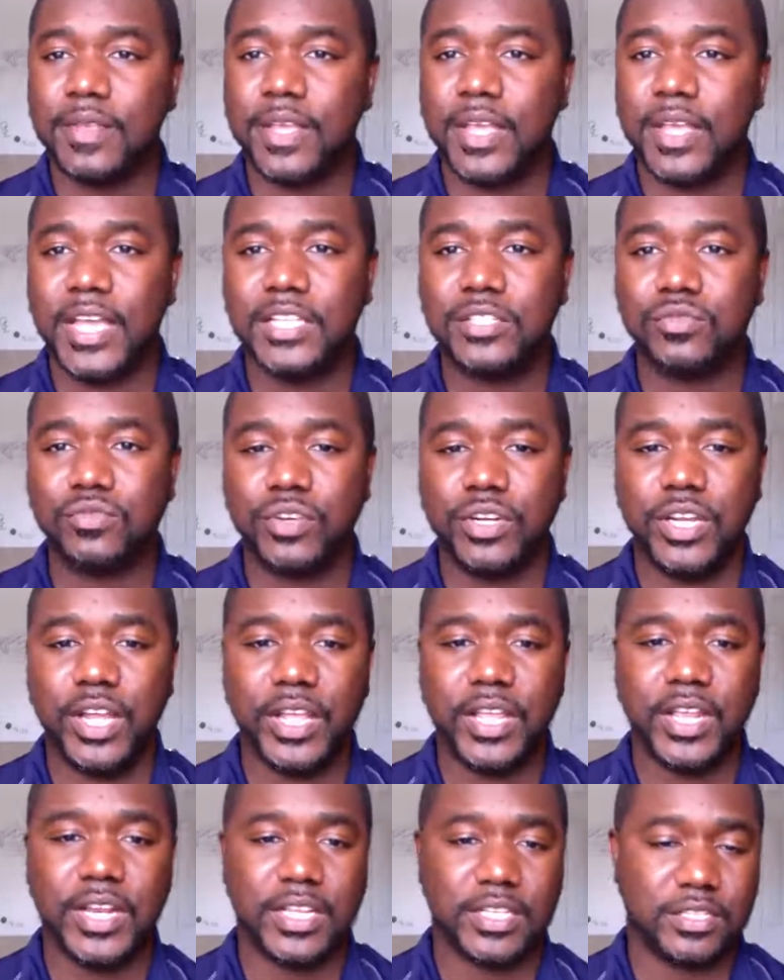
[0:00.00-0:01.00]
It's
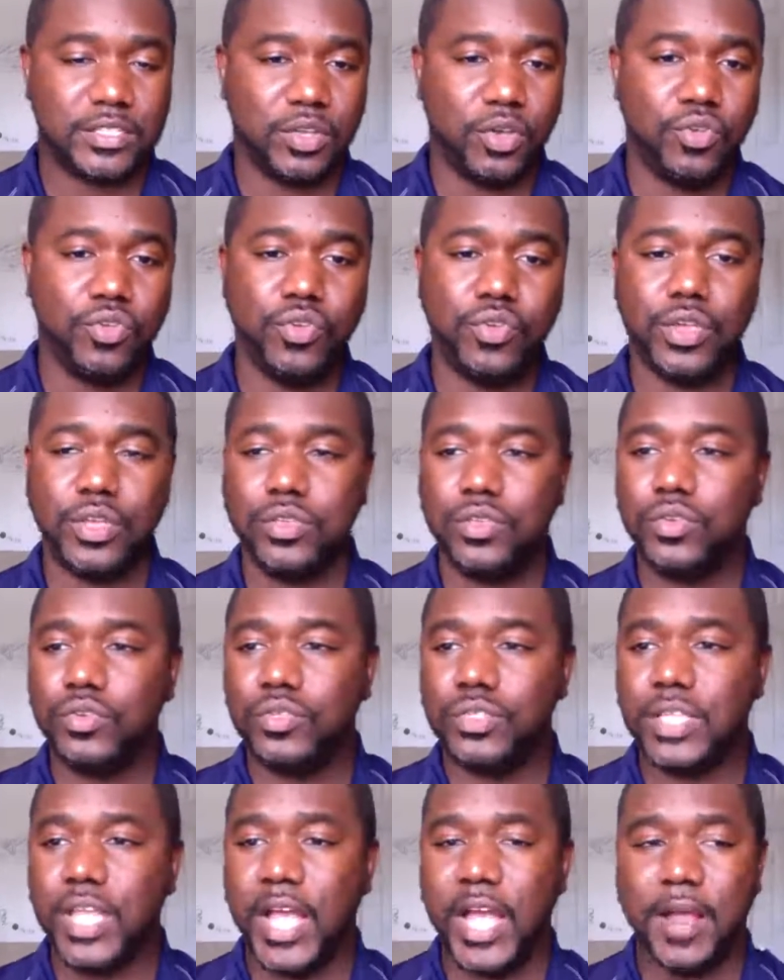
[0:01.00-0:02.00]
ridiculous. So you can use
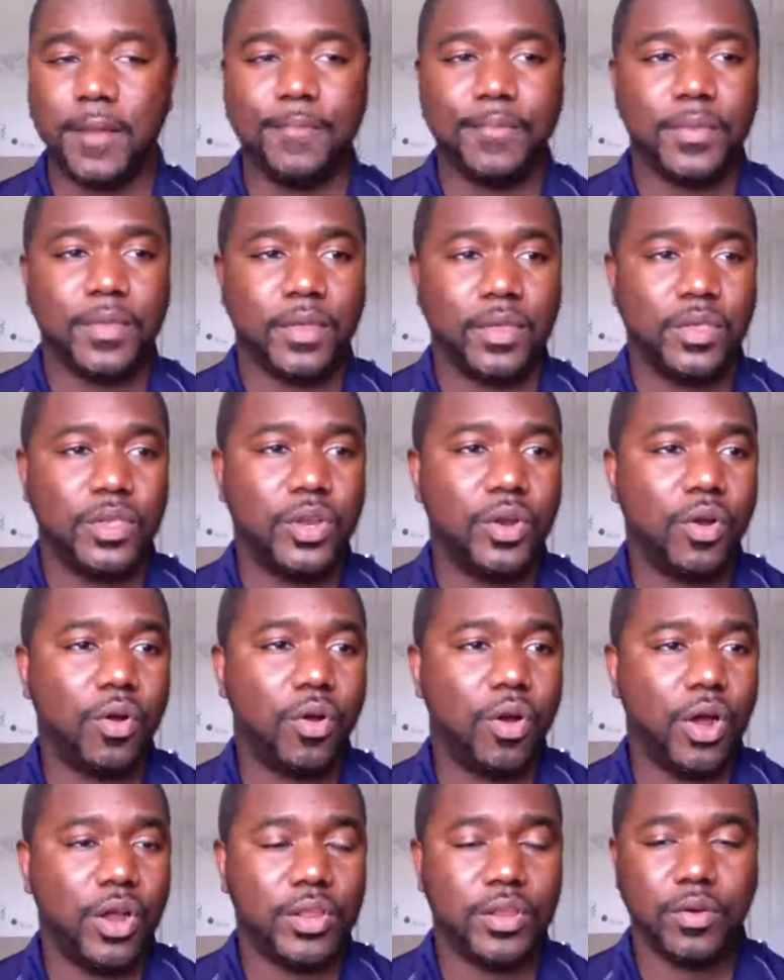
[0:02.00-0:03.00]
that,
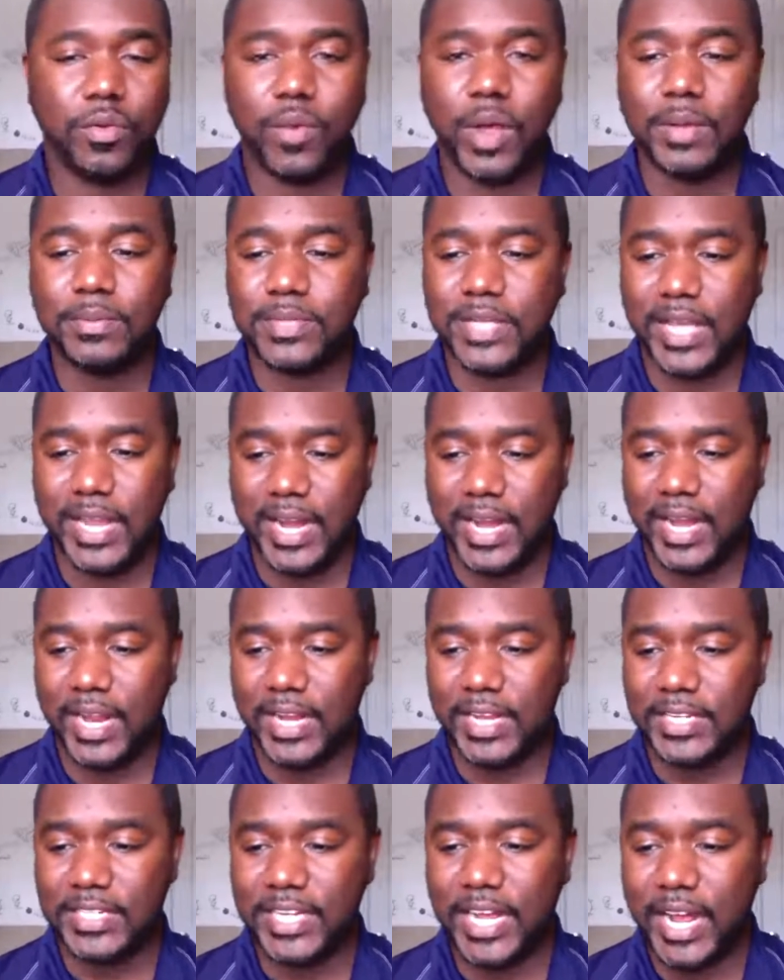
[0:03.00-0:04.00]
on your website at any
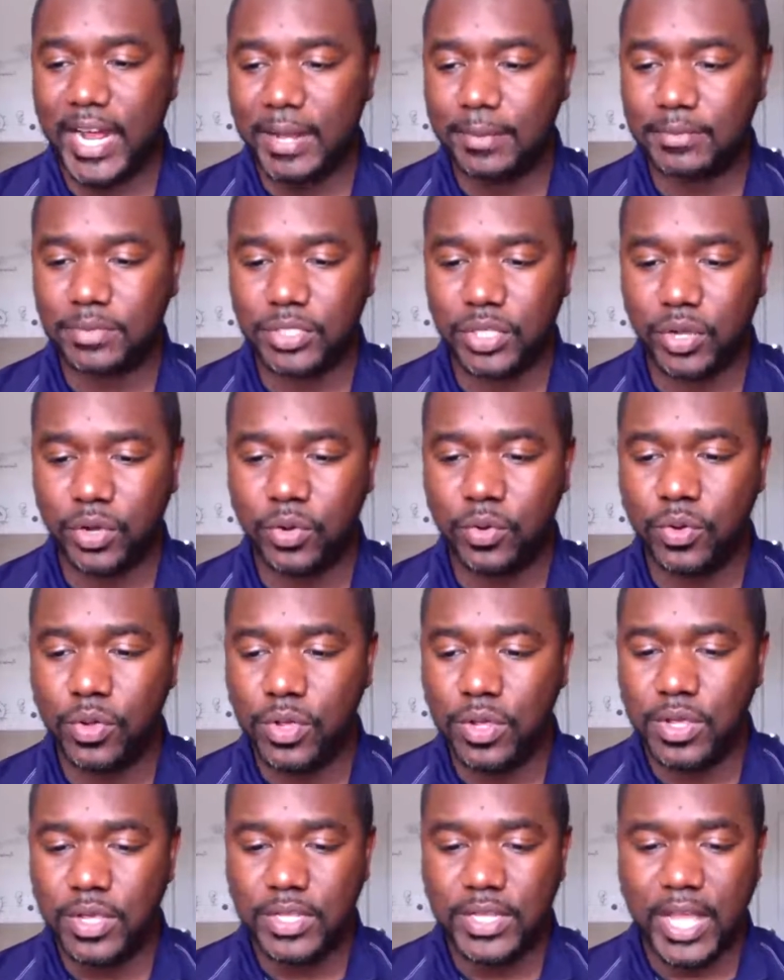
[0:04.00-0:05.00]
time. So
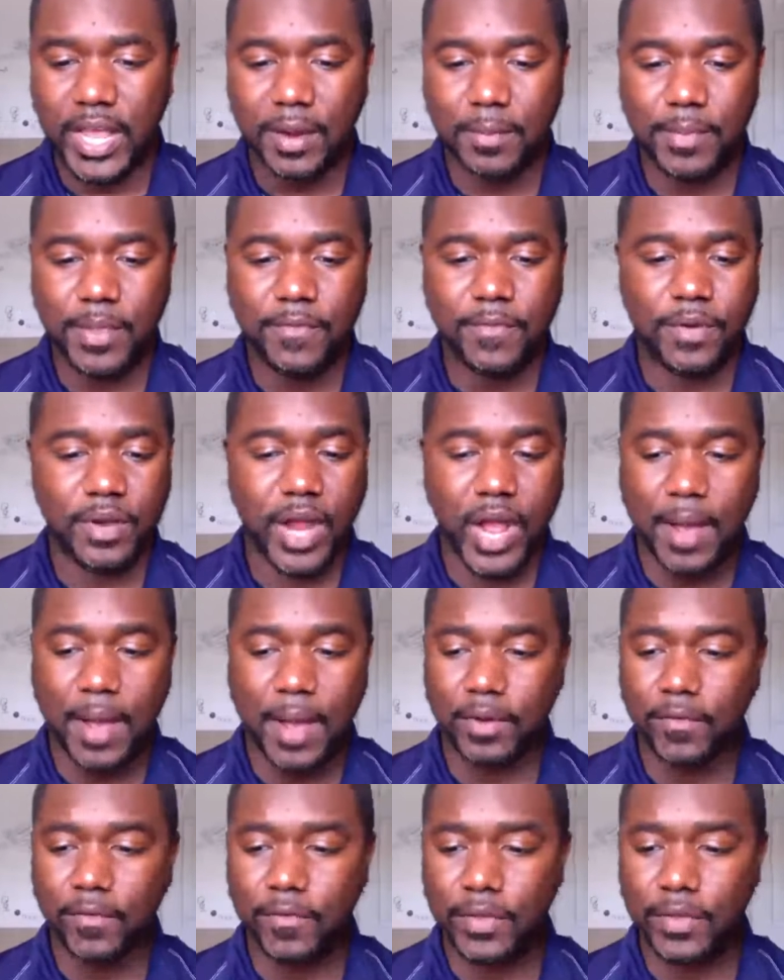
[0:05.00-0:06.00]
that'll be phenomenal
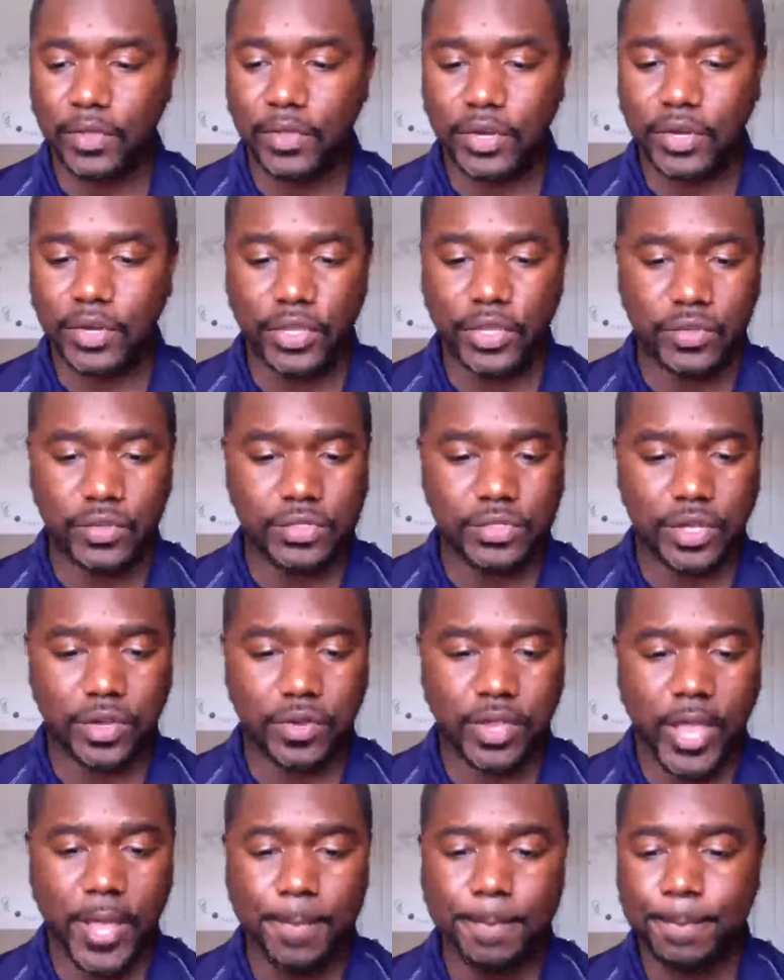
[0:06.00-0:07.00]
for you to use.
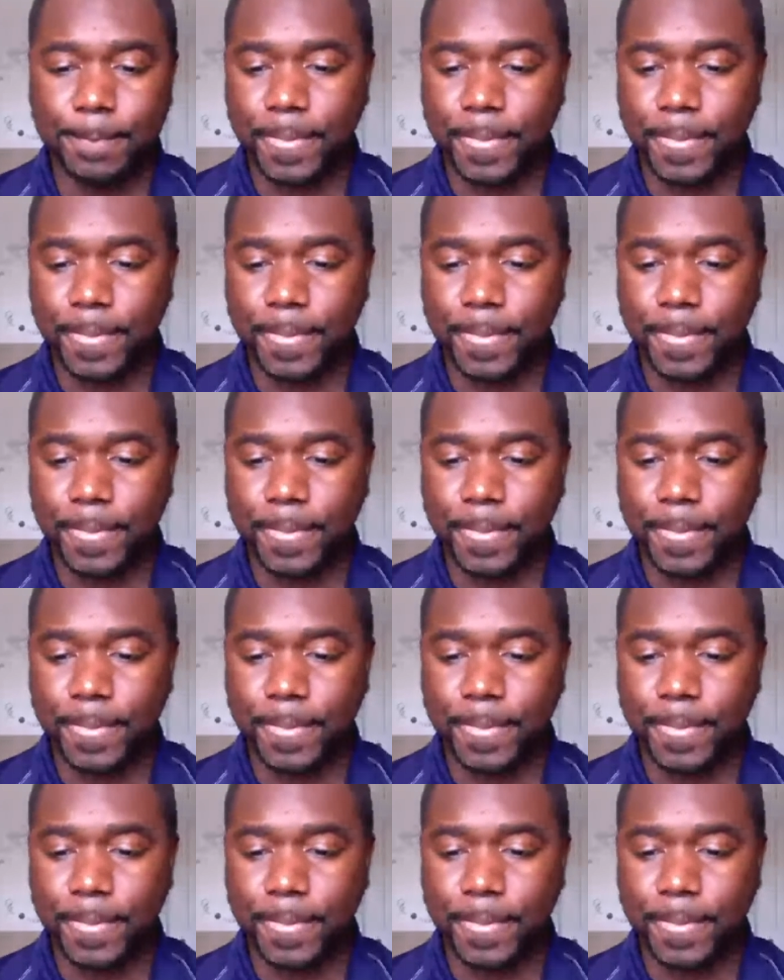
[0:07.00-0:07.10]
Okay.